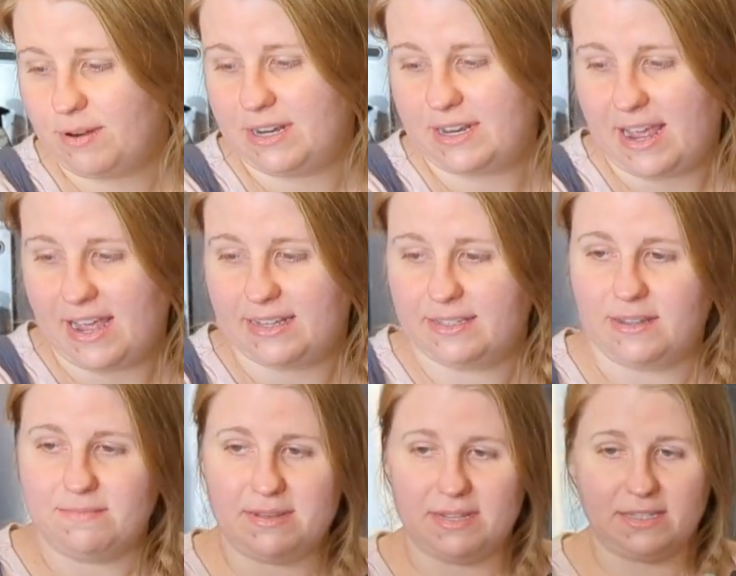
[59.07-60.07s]
I'm going to take
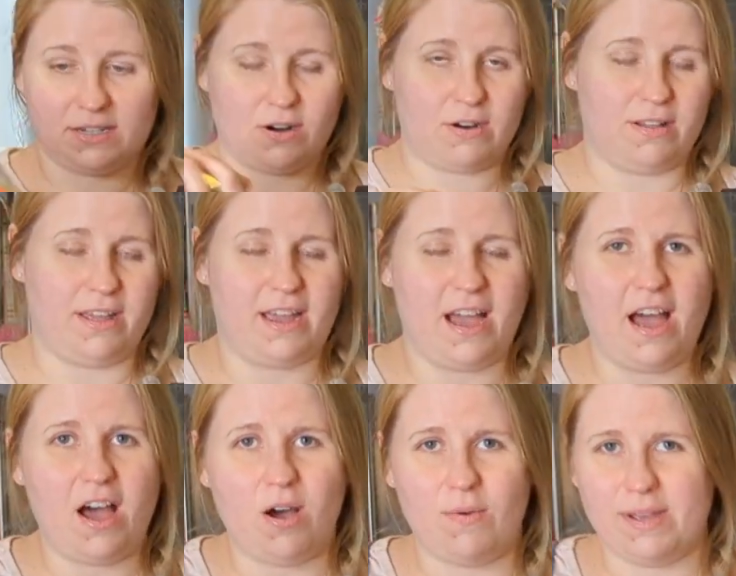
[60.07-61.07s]
some minced garlic.
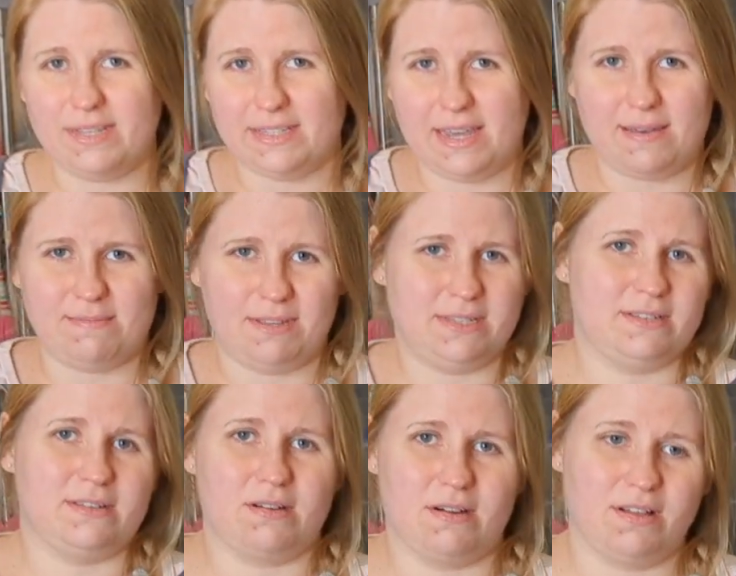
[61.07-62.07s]
I always keep
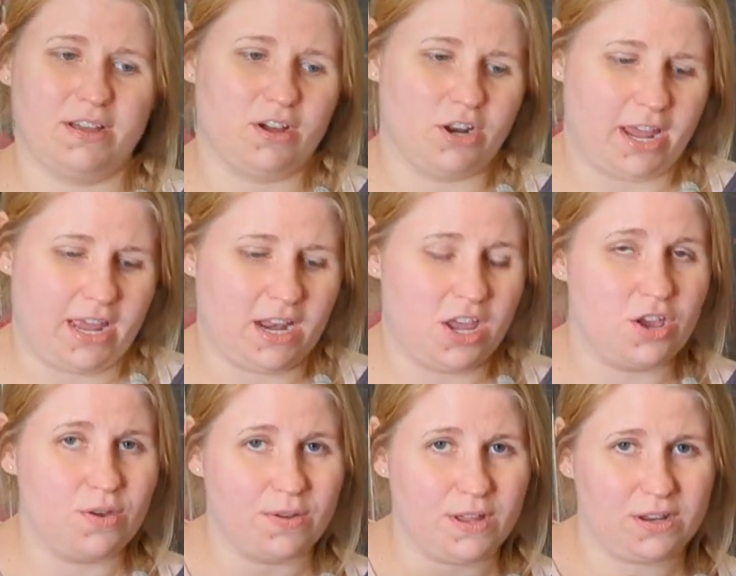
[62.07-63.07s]
minced garlic on hand.
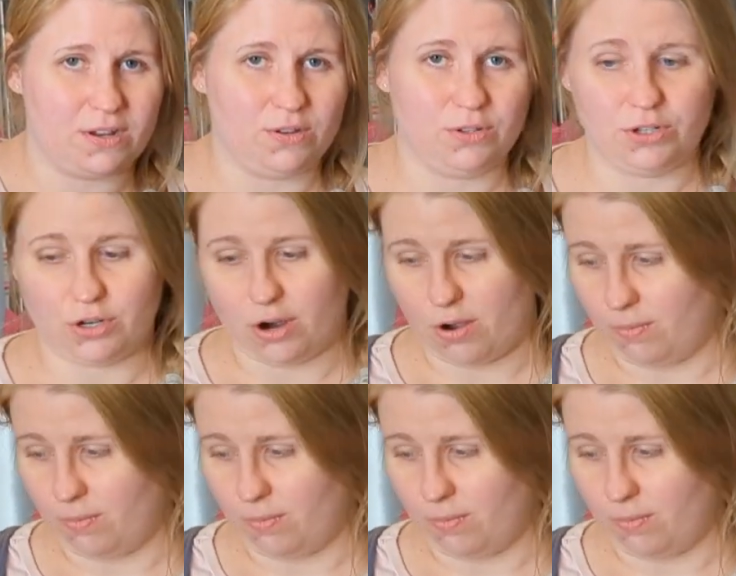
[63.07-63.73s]
You can use your